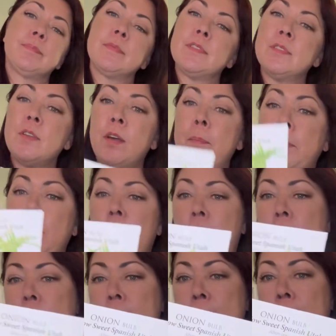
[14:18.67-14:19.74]
some
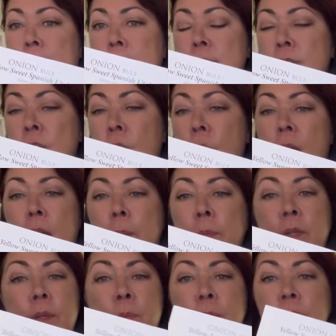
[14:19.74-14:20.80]
long day, so I'm
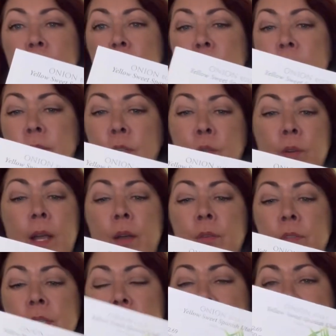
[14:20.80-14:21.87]
gonna put those in the
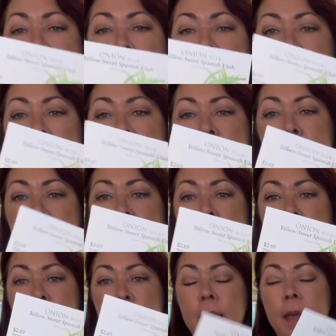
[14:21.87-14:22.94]
ground just to get rid of the
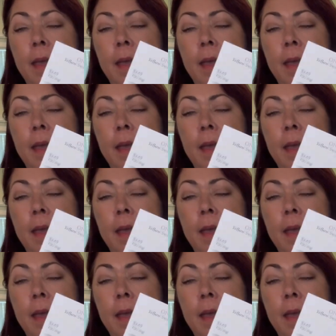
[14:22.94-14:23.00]
seeds